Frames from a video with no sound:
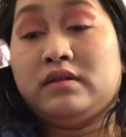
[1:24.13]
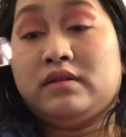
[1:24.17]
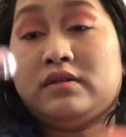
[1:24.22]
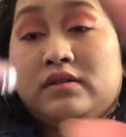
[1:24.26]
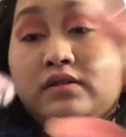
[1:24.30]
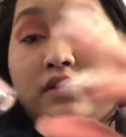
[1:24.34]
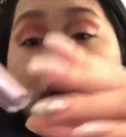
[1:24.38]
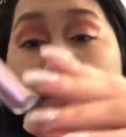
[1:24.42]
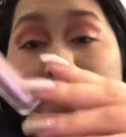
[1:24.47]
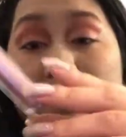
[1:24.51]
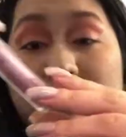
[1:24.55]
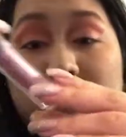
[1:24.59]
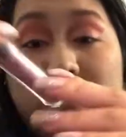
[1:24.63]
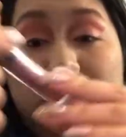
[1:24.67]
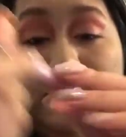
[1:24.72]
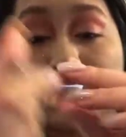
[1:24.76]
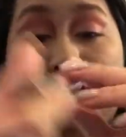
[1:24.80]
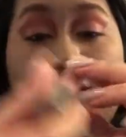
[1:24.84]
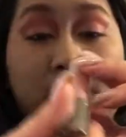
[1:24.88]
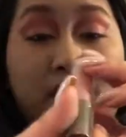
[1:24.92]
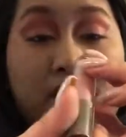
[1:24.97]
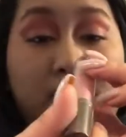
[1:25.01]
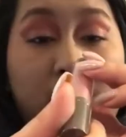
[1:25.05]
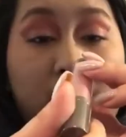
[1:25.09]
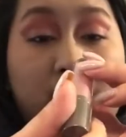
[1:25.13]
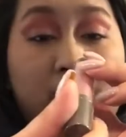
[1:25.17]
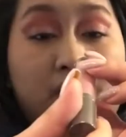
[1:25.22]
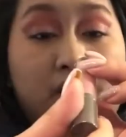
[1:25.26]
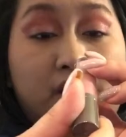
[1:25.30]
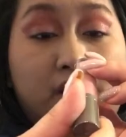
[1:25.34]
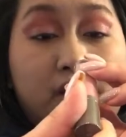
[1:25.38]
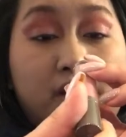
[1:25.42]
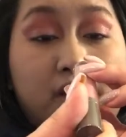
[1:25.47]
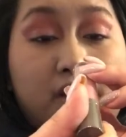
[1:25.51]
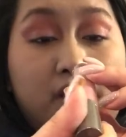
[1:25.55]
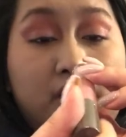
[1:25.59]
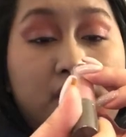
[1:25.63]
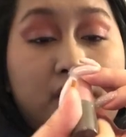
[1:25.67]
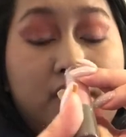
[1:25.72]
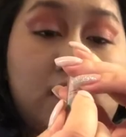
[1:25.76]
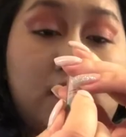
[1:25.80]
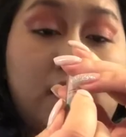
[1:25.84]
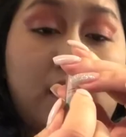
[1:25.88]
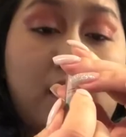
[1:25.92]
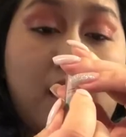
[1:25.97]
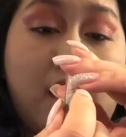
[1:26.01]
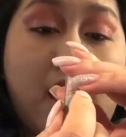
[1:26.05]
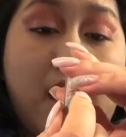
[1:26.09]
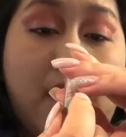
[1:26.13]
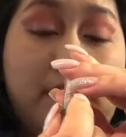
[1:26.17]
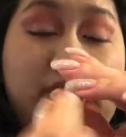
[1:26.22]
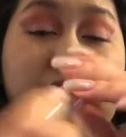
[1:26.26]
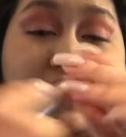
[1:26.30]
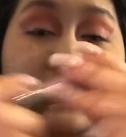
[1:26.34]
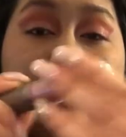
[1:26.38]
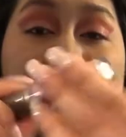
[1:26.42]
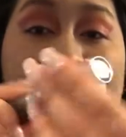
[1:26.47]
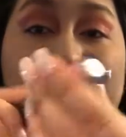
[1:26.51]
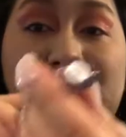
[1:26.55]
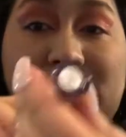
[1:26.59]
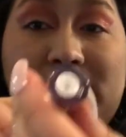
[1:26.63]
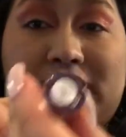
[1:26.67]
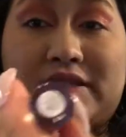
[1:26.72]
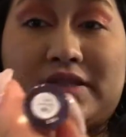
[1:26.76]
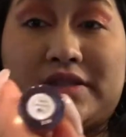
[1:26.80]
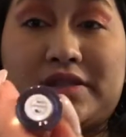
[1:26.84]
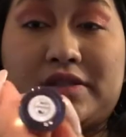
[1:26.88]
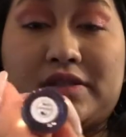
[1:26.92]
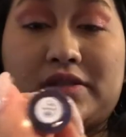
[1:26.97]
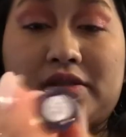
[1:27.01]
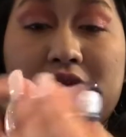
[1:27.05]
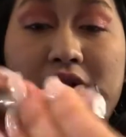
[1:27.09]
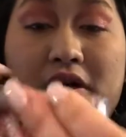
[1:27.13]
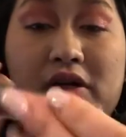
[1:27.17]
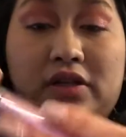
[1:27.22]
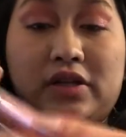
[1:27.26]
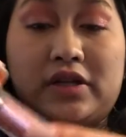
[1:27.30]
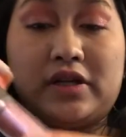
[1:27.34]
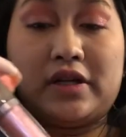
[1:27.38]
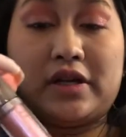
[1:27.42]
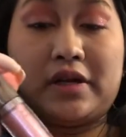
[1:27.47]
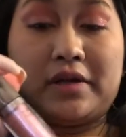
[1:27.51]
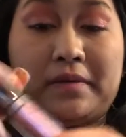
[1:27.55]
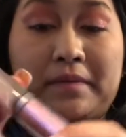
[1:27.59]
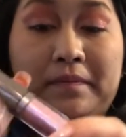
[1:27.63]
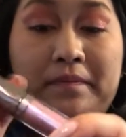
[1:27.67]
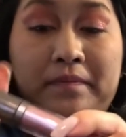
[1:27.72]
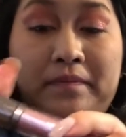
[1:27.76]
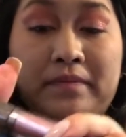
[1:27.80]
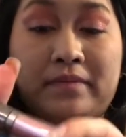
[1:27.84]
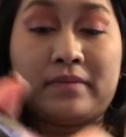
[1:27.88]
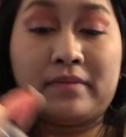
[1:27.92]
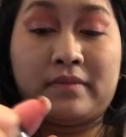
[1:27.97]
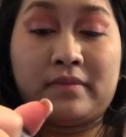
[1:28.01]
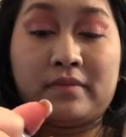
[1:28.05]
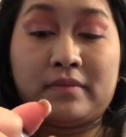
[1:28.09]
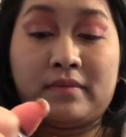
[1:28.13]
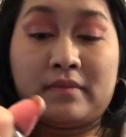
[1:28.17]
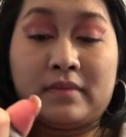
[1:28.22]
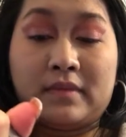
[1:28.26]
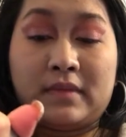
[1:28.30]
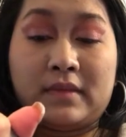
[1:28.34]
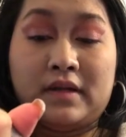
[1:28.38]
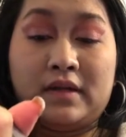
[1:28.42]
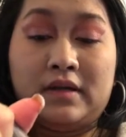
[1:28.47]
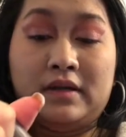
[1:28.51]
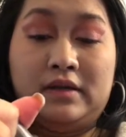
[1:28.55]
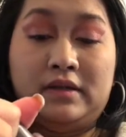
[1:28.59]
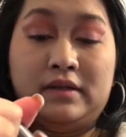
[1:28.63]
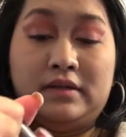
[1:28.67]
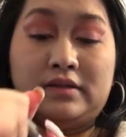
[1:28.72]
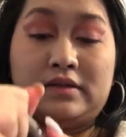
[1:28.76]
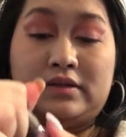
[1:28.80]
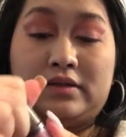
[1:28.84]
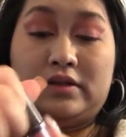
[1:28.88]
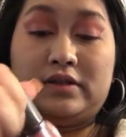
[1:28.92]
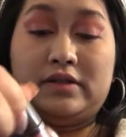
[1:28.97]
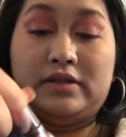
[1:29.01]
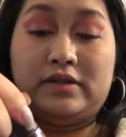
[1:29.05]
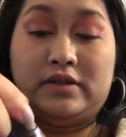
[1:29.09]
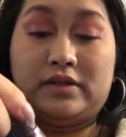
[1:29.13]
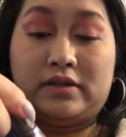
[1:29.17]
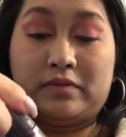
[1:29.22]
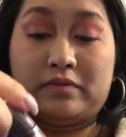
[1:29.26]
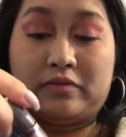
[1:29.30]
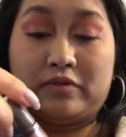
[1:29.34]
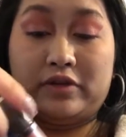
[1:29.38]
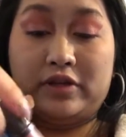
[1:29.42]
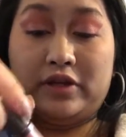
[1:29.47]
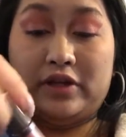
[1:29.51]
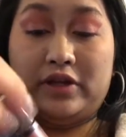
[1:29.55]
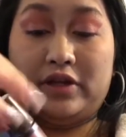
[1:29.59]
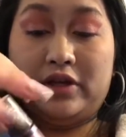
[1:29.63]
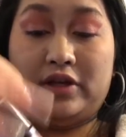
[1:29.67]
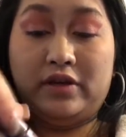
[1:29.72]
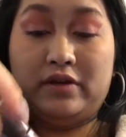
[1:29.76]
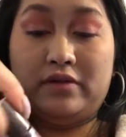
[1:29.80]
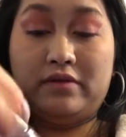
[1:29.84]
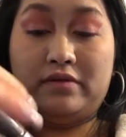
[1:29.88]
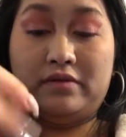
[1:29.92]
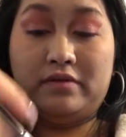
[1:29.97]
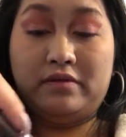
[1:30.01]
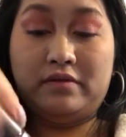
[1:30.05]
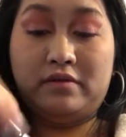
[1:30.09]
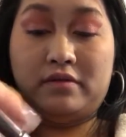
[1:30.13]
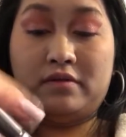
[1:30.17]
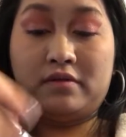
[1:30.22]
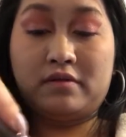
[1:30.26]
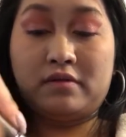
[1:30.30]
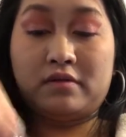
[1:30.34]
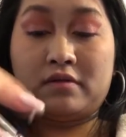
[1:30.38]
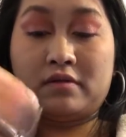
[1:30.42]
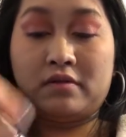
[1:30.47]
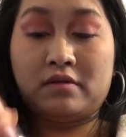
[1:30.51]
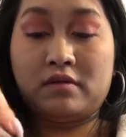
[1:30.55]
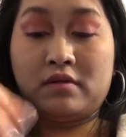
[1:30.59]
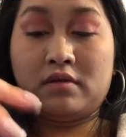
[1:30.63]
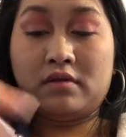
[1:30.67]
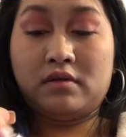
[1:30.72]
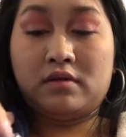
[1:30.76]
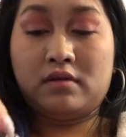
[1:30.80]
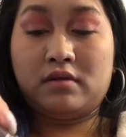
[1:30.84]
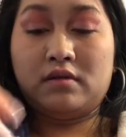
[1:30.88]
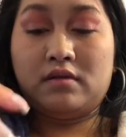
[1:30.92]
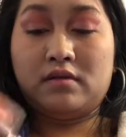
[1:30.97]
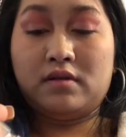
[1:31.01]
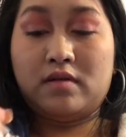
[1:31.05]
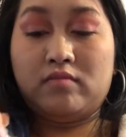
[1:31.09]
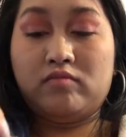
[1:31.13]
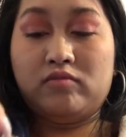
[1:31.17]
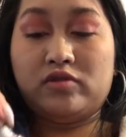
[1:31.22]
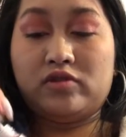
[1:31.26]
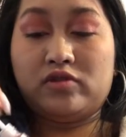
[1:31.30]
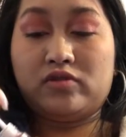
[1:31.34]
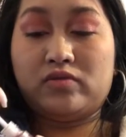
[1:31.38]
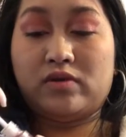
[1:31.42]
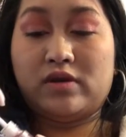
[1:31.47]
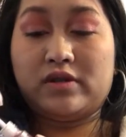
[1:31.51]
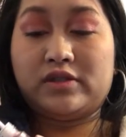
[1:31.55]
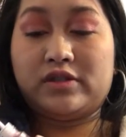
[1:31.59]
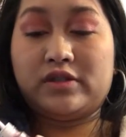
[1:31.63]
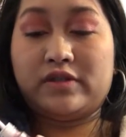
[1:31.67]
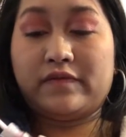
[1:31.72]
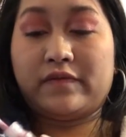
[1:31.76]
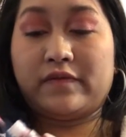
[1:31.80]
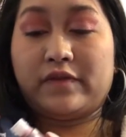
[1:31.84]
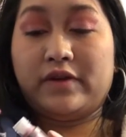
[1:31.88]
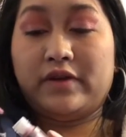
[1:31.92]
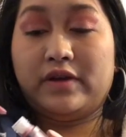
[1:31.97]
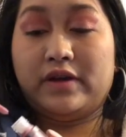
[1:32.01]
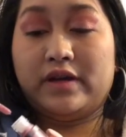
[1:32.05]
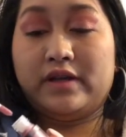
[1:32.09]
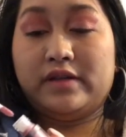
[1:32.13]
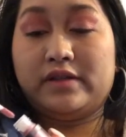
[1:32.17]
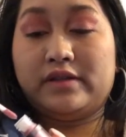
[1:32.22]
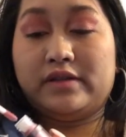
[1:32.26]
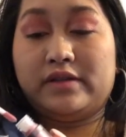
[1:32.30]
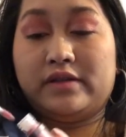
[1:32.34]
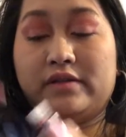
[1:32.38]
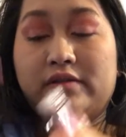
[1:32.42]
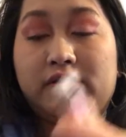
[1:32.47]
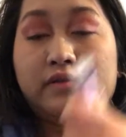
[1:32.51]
So I got the amethyst color. So these are pretty cute. I'm gonna swatch it for you guys.